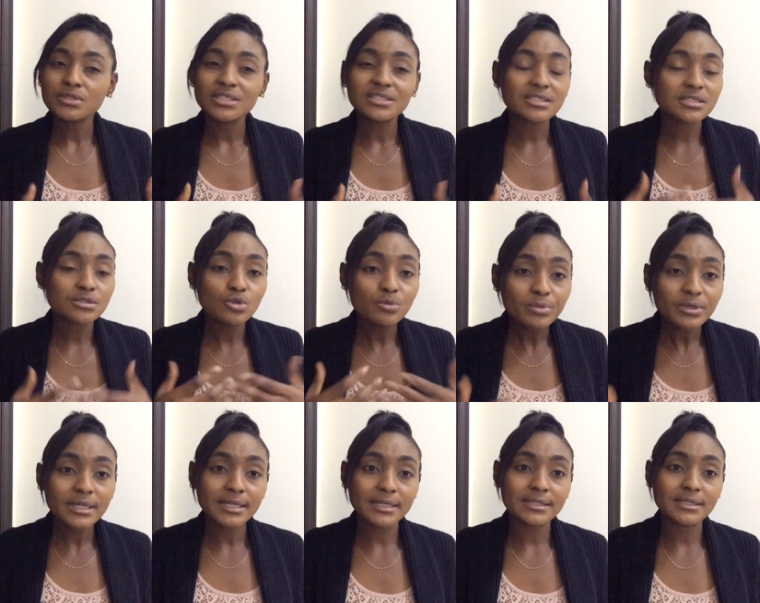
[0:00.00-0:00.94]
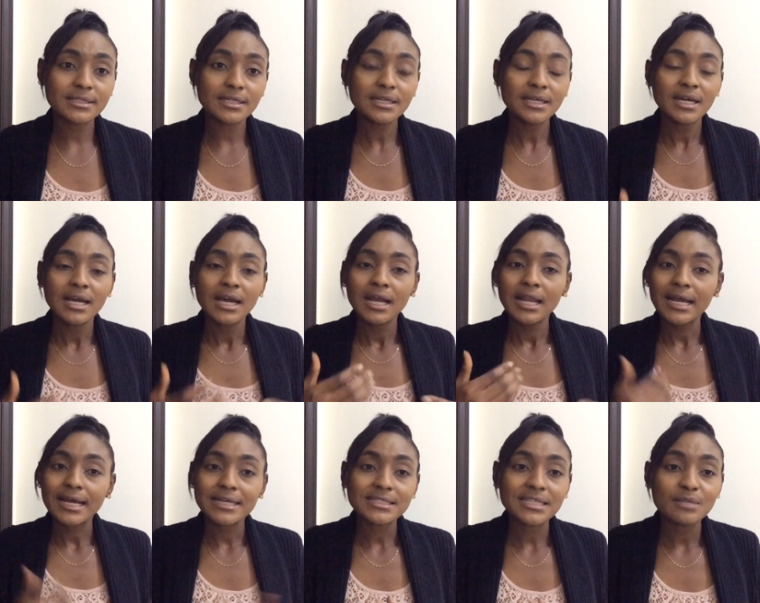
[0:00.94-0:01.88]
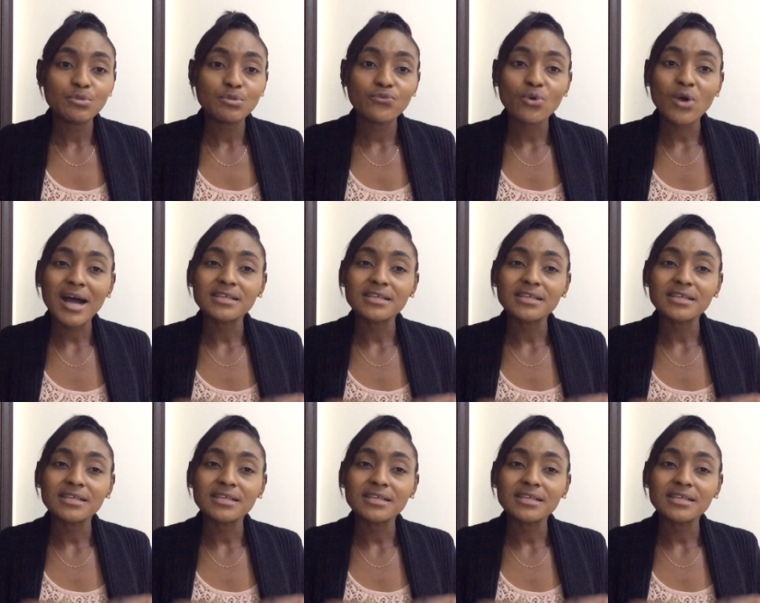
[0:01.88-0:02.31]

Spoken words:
super easy. Like I said before,